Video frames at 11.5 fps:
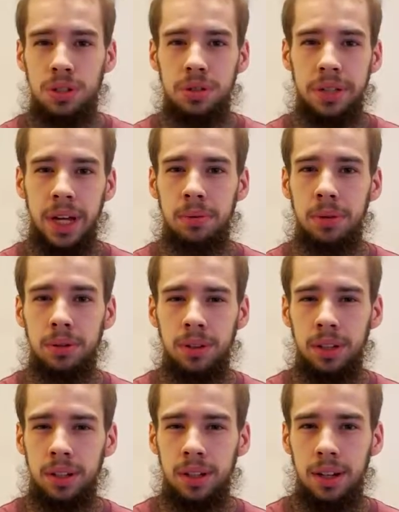in your gaming
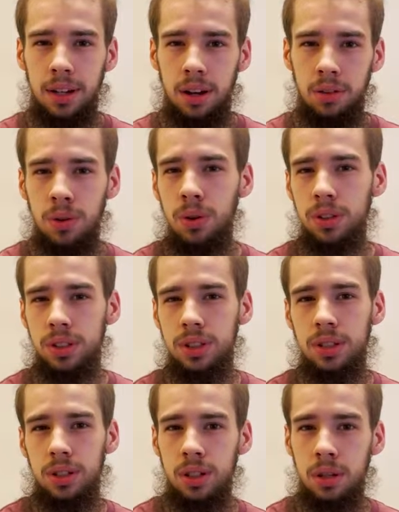rig? Of course
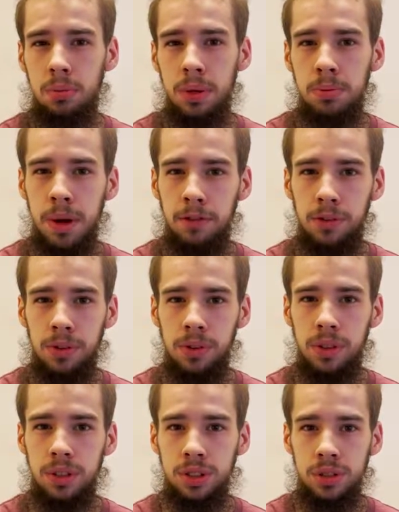these are going to be meant
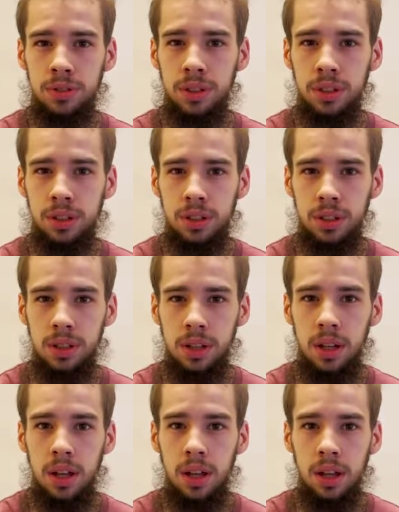for servers.
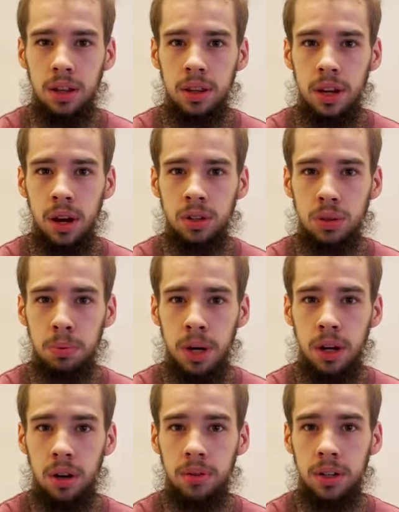They also
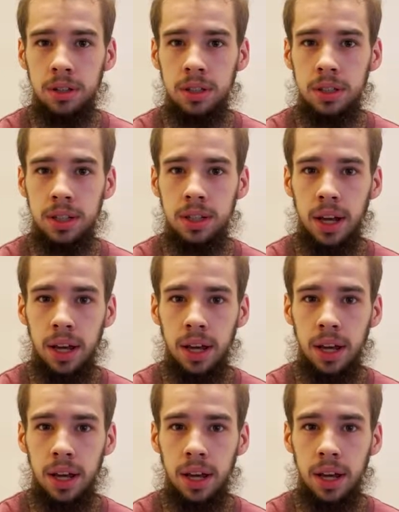plan on releasing